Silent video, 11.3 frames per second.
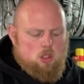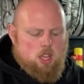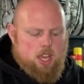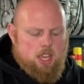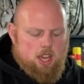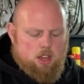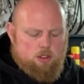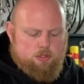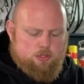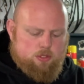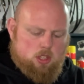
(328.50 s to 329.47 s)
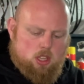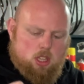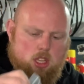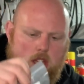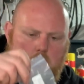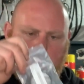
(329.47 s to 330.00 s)
I have
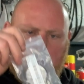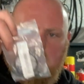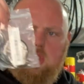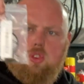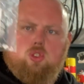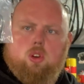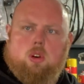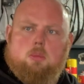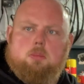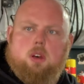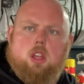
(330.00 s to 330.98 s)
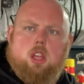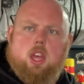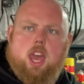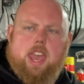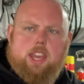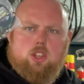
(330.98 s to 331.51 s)
some
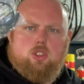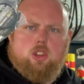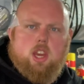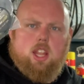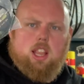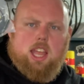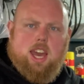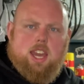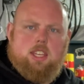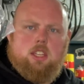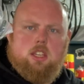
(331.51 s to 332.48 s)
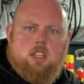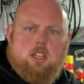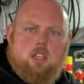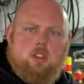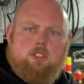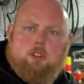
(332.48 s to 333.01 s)
extra line
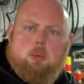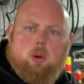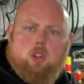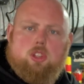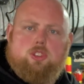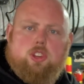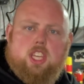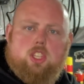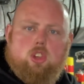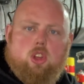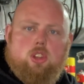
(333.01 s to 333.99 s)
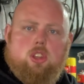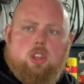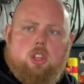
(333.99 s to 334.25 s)
for putting a trace on.